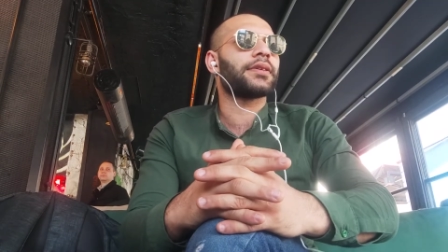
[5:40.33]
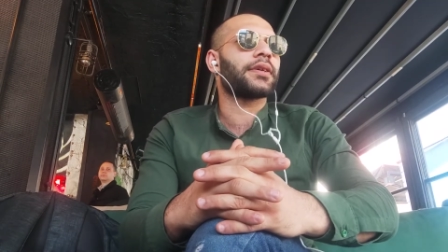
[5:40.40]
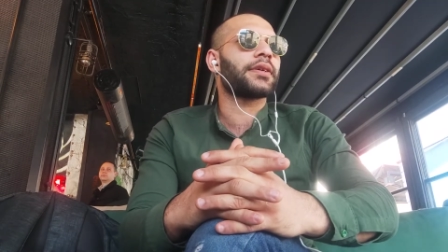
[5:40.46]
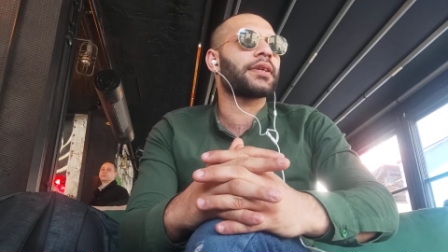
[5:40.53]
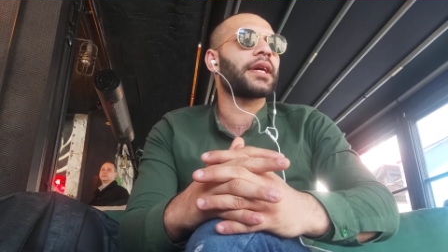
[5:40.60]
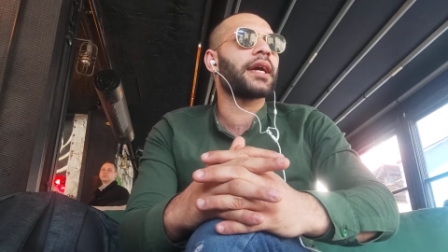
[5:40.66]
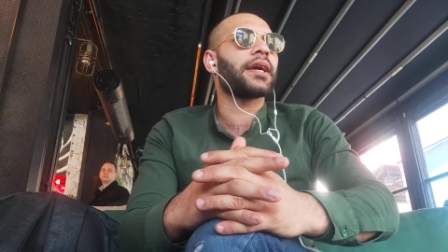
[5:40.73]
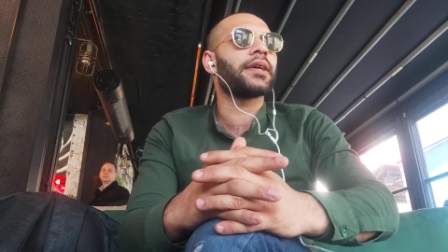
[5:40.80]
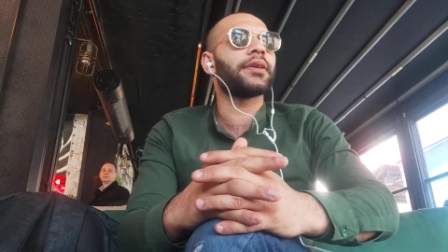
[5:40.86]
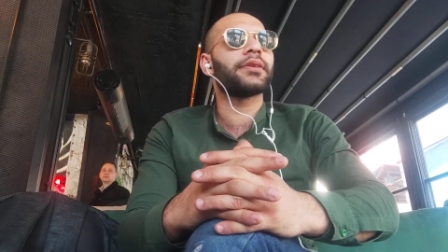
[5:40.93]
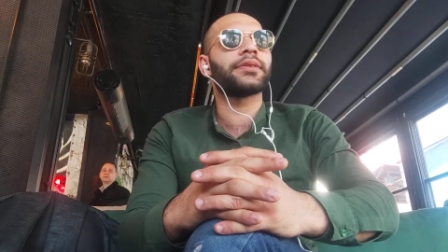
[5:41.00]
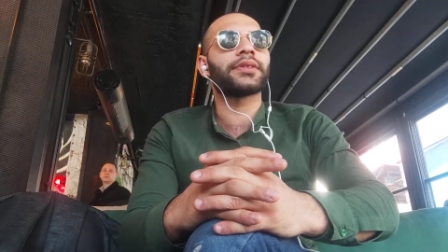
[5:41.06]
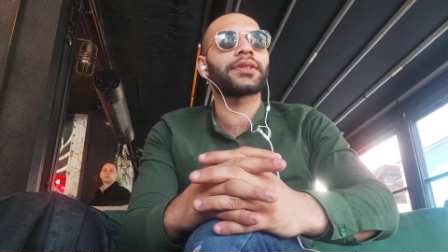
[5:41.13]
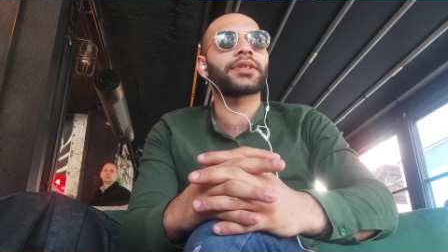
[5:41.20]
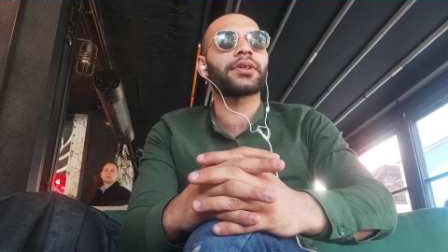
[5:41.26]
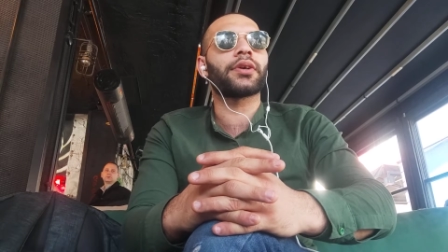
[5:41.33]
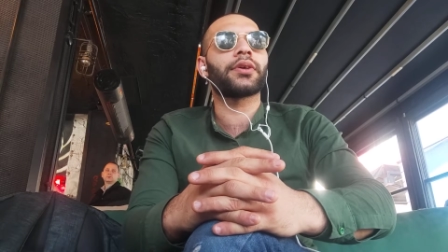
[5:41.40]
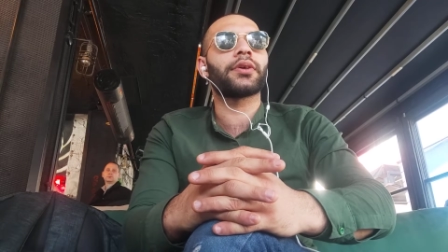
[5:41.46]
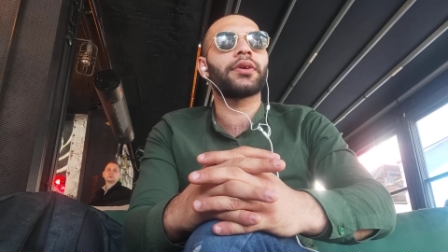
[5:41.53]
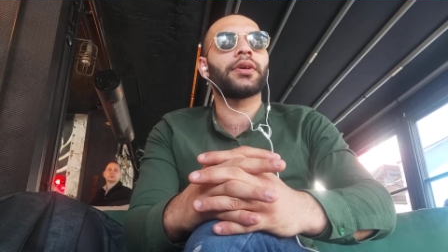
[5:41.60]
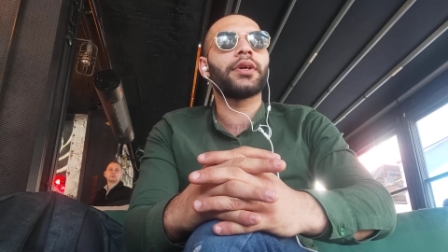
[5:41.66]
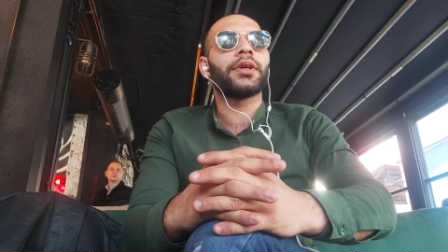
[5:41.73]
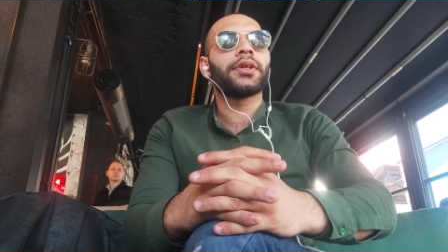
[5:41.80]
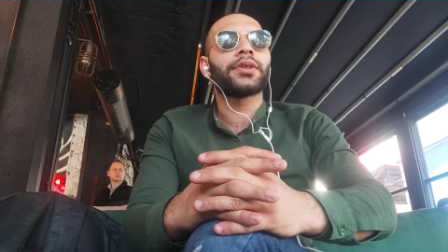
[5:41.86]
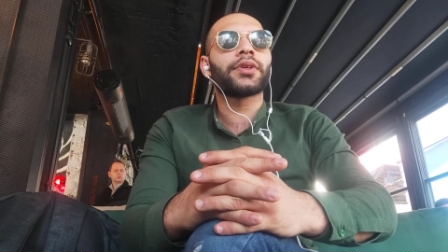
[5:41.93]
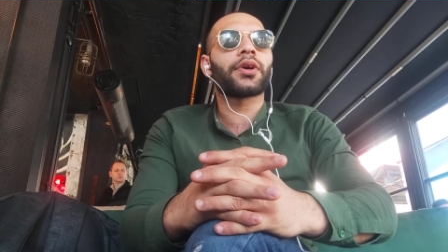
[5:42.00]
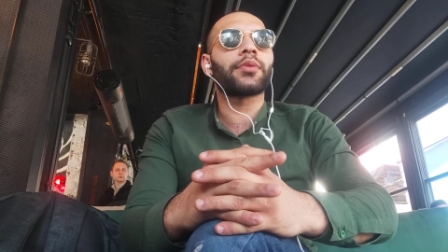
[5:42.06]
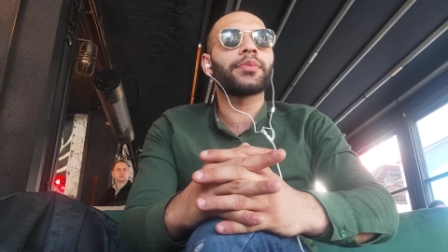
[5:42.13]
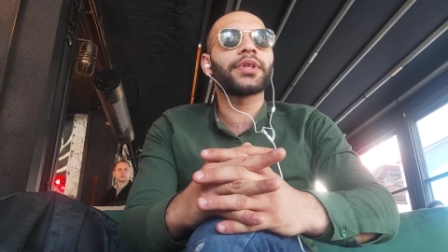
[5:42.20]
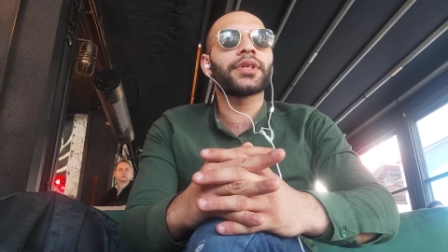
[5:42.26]
Okay, so
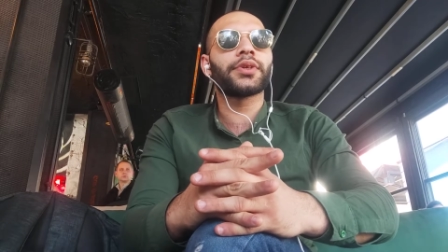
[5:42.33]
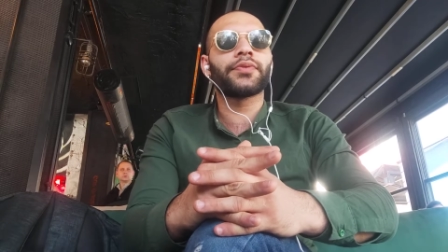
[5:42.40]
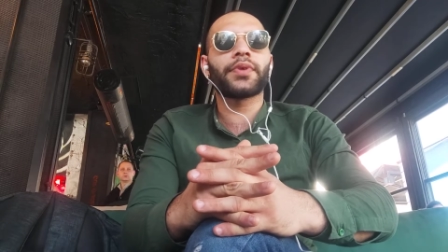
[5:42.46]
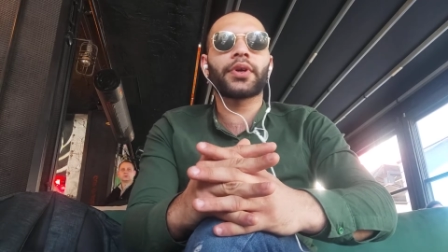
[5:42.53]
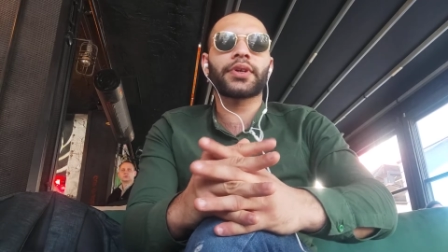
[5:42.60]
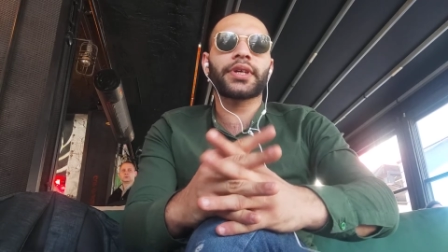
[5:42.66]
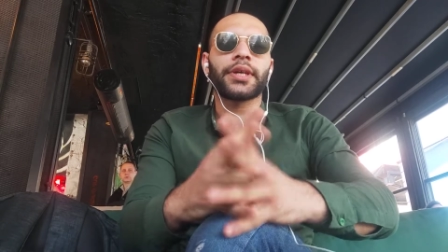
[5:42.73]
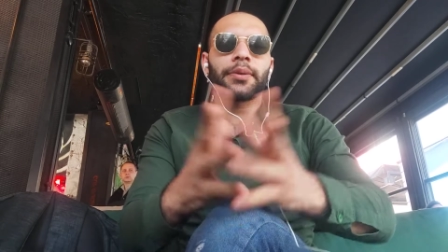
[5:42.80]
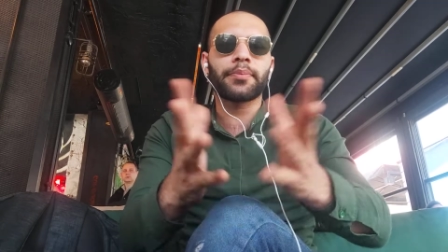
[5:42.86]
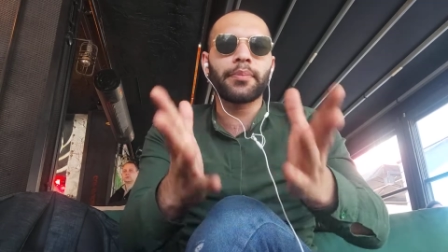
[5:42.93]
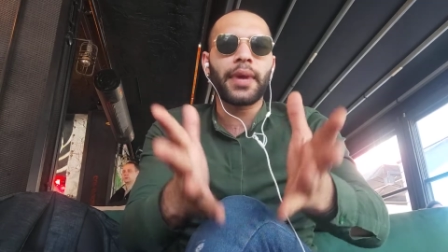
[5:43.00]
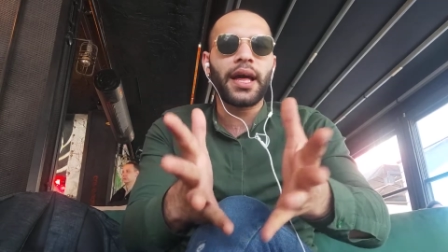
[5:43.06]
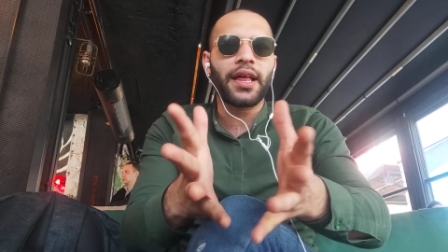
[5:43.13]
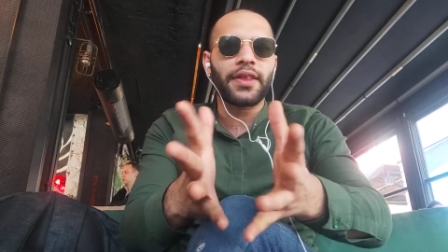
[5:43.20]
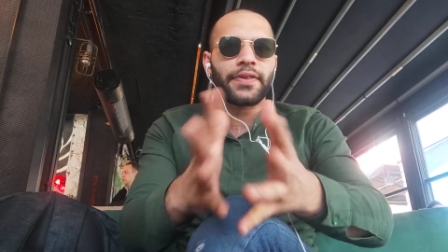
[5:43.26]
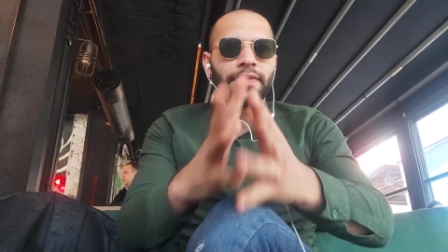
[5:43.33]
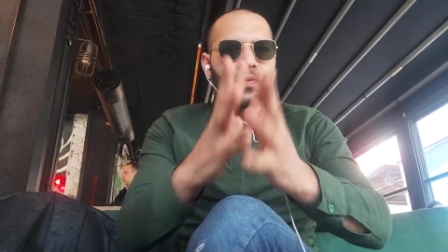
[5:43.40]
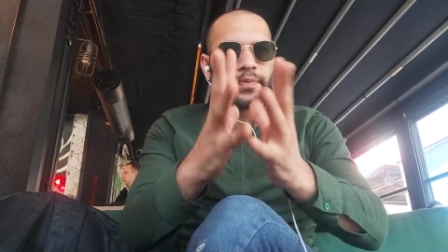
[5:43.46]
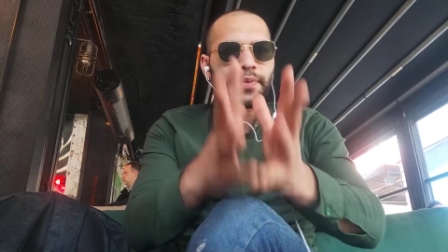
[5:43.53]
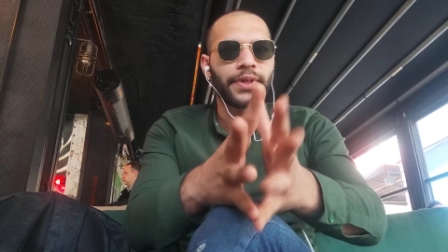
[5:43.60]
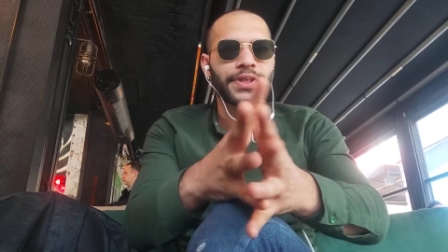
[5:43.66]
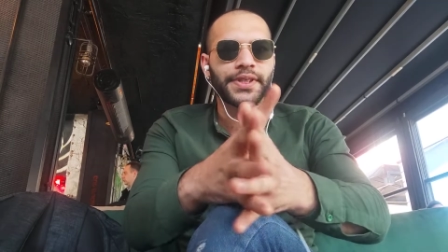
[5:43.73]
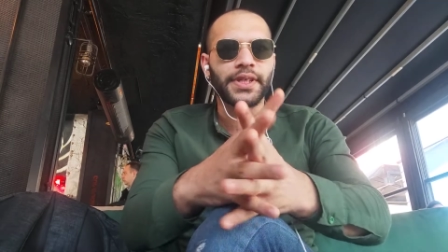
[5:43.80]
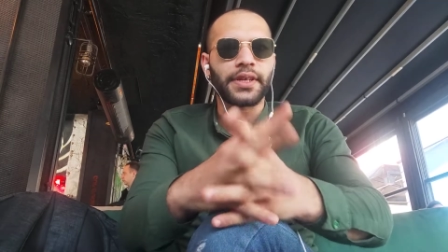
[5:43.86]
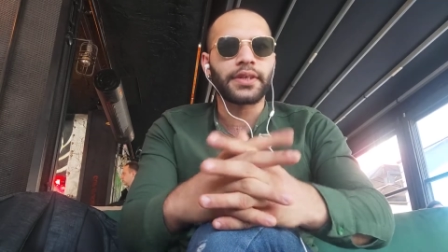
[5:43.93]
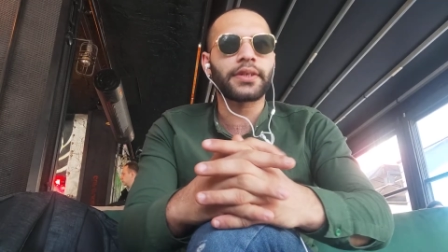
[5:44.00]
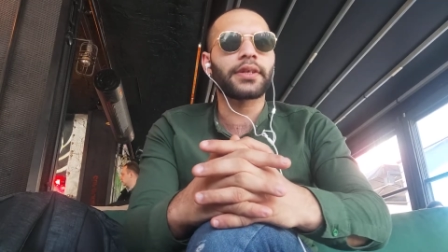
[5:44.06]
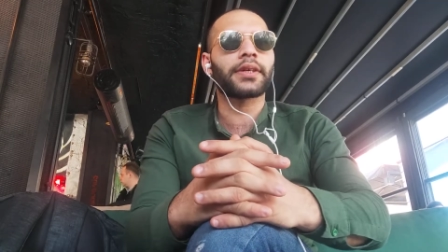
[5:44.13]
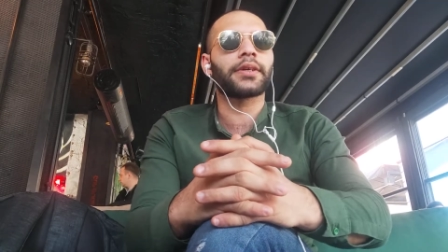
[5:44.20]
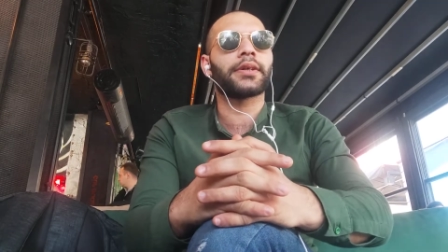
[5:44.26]
normally working math, physics,